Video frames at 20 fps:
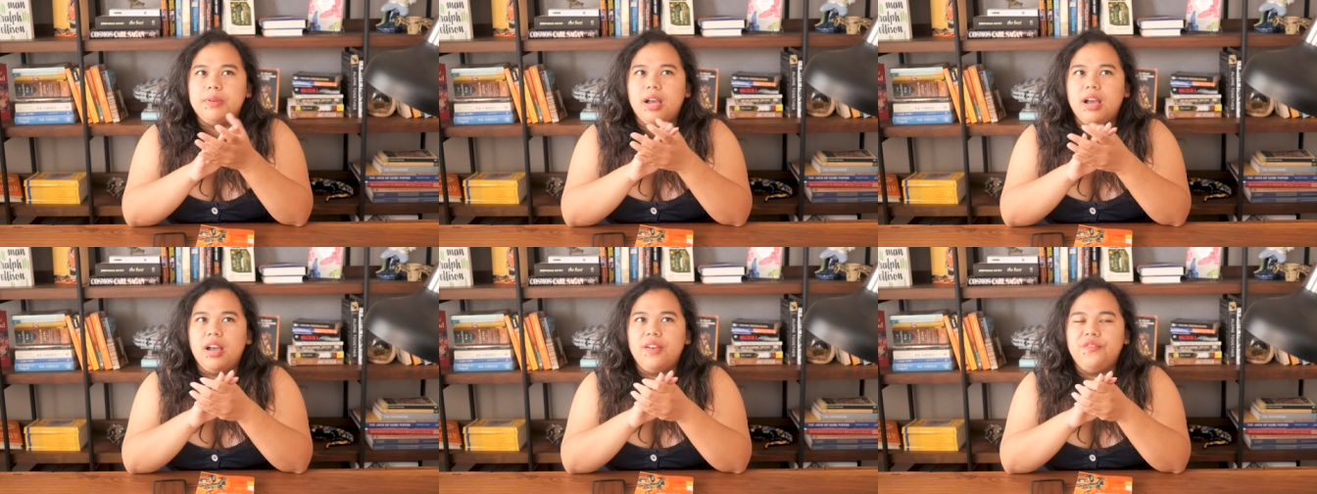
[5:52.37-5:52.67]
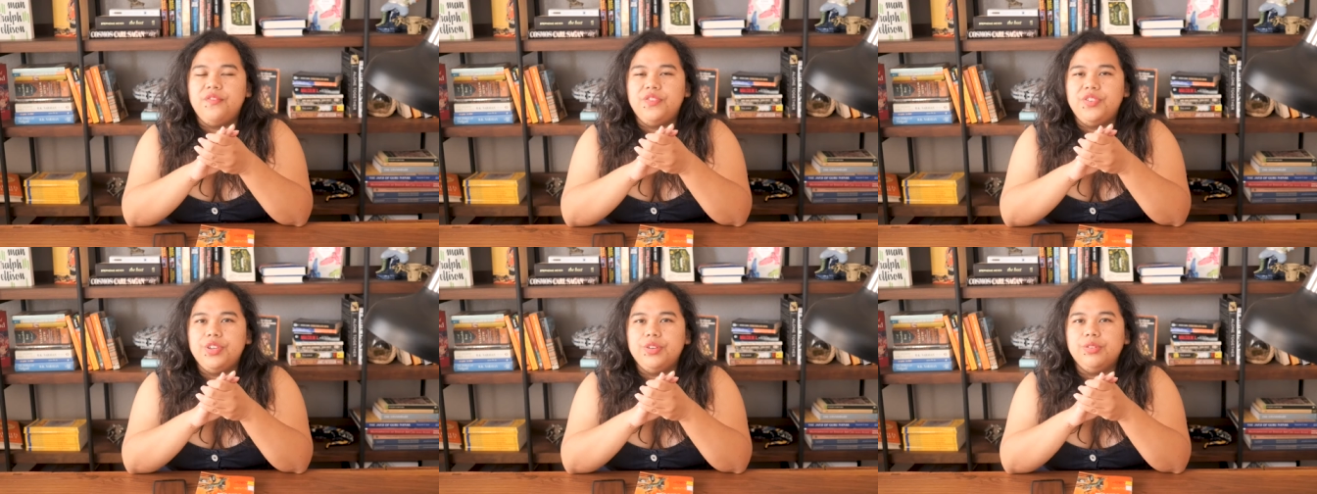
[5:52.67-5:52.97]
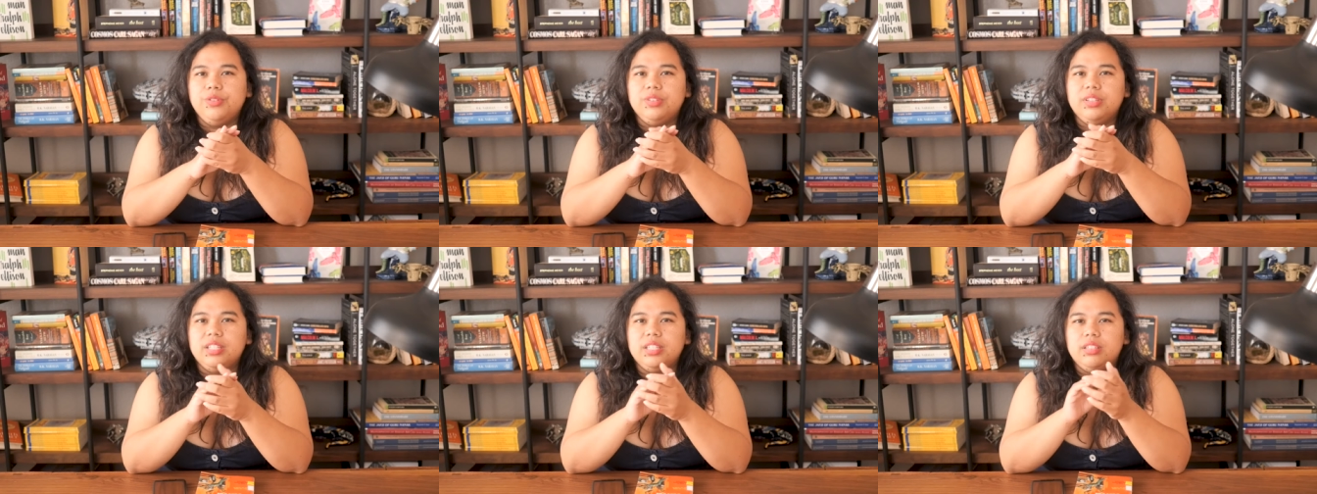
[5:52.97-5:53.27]
a
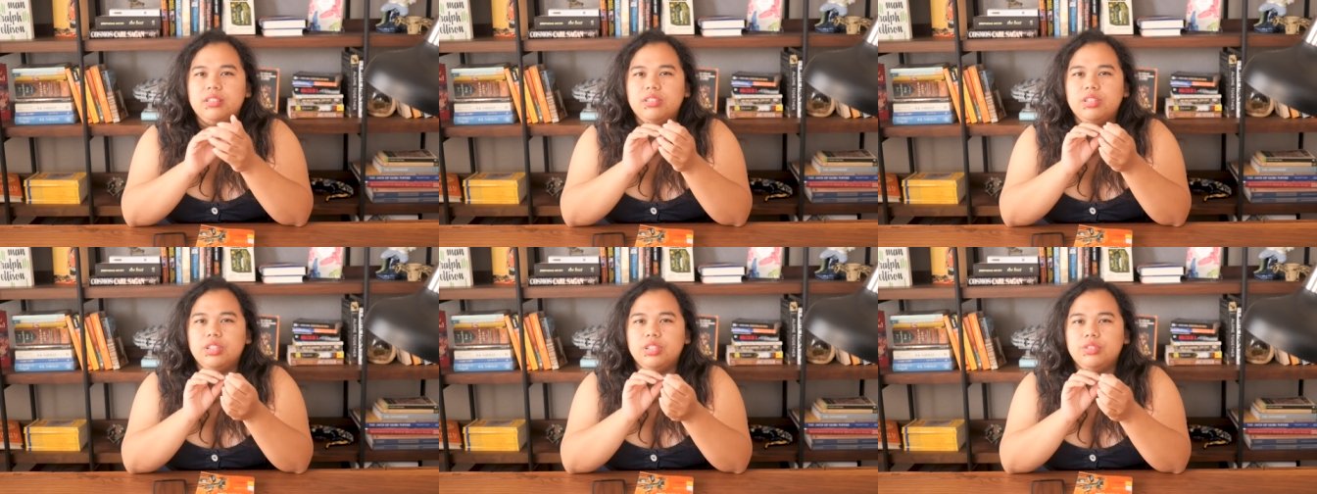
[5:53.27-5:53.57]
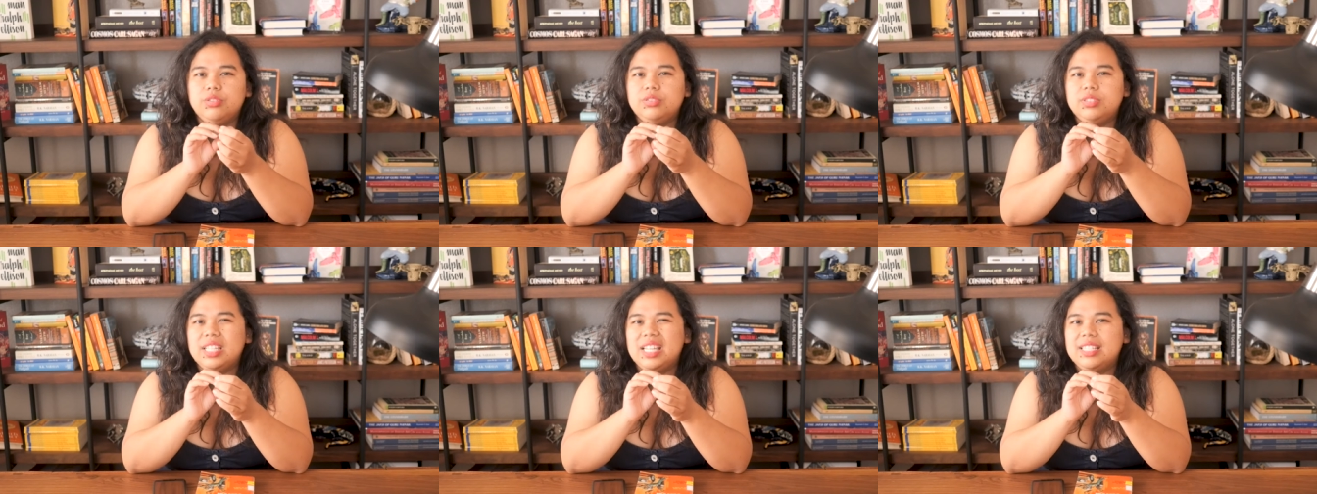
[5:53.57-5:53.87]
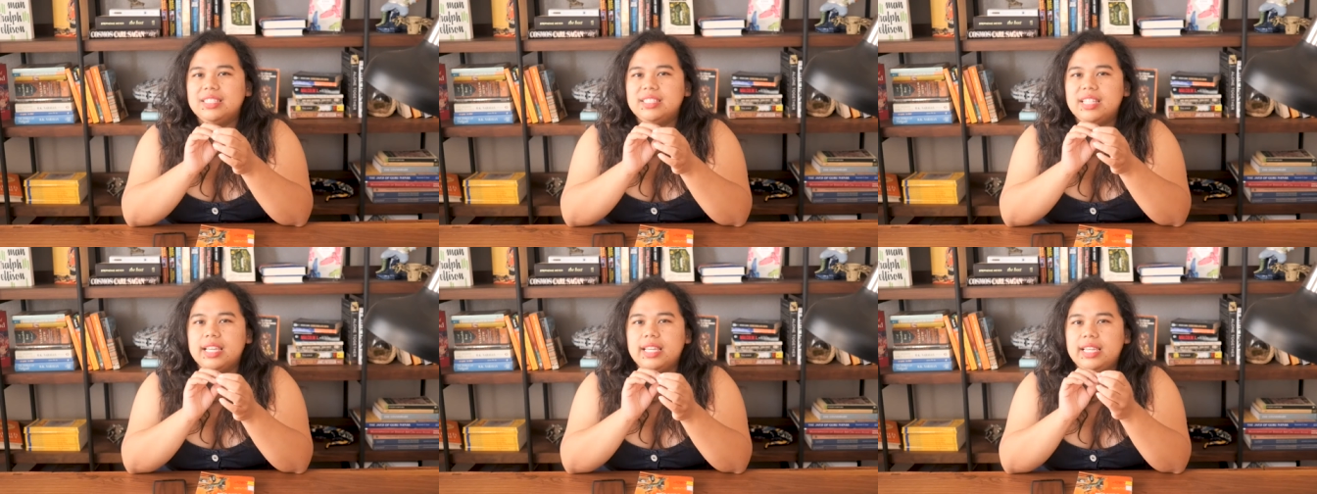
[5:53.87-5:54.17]
few little loose
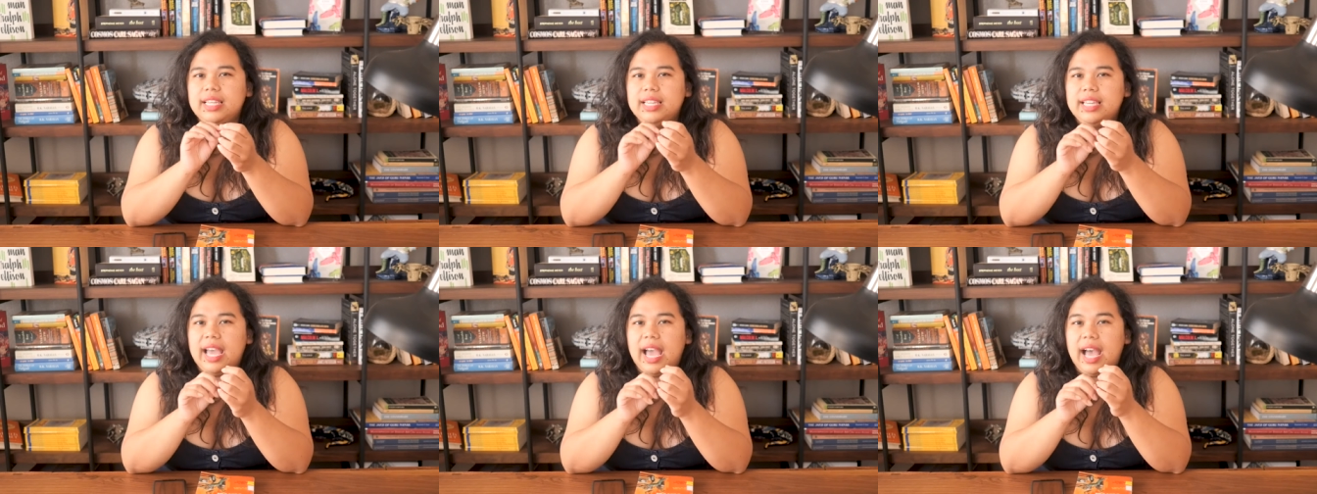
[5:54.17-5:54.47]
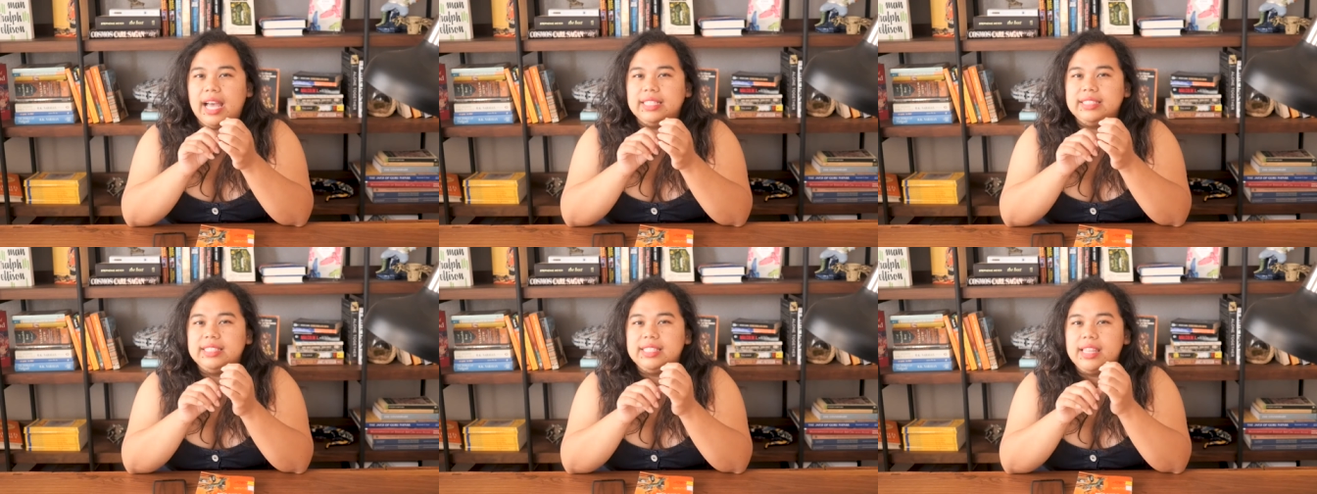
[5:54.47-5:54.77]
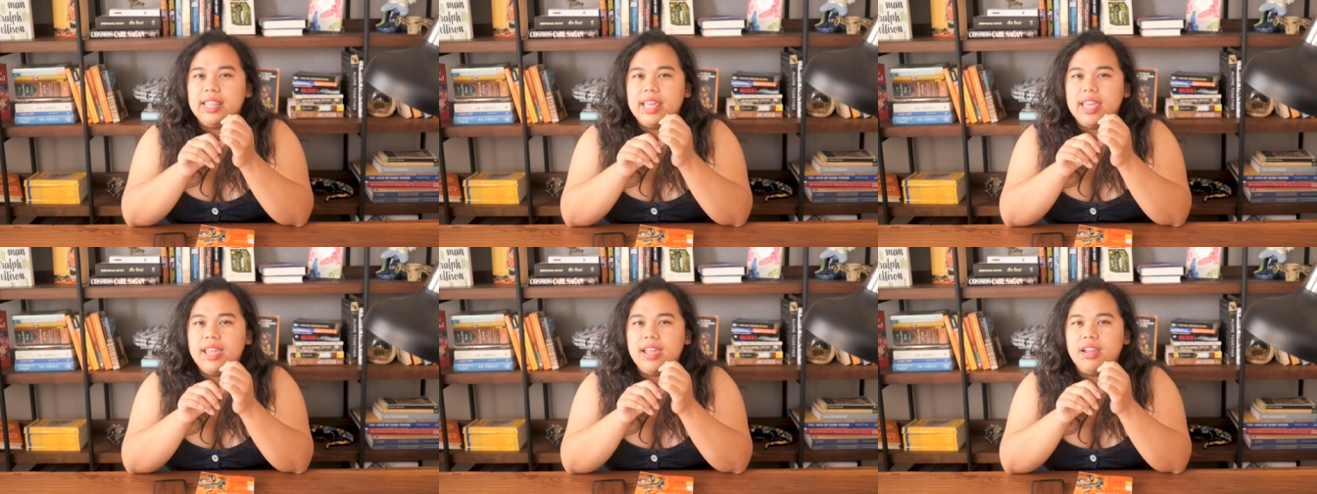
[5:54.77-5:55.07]
ends that he has
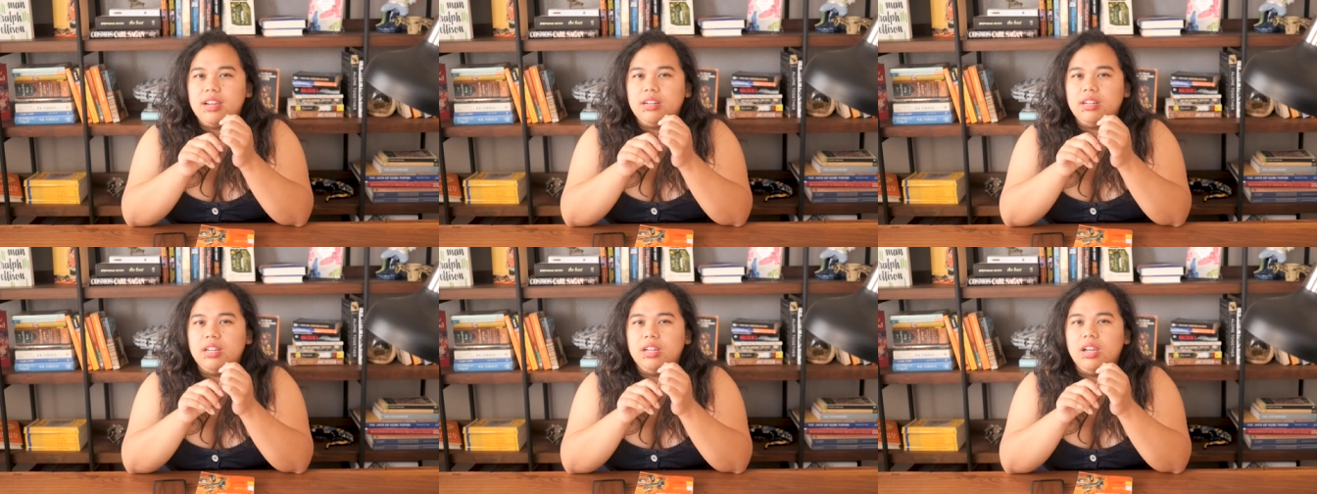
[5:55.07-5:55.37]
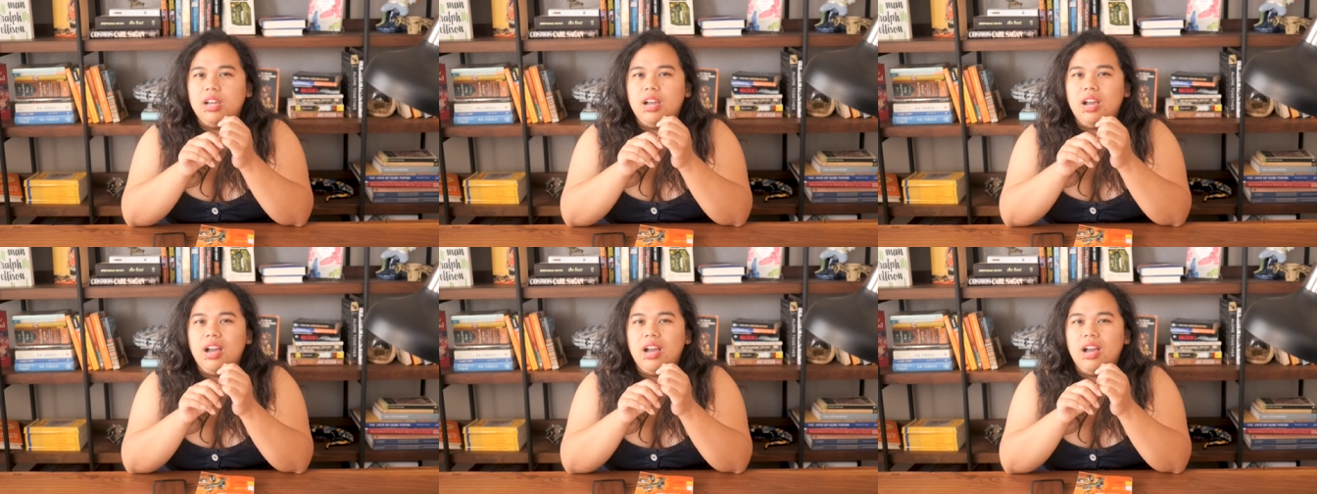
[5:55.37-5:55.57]
there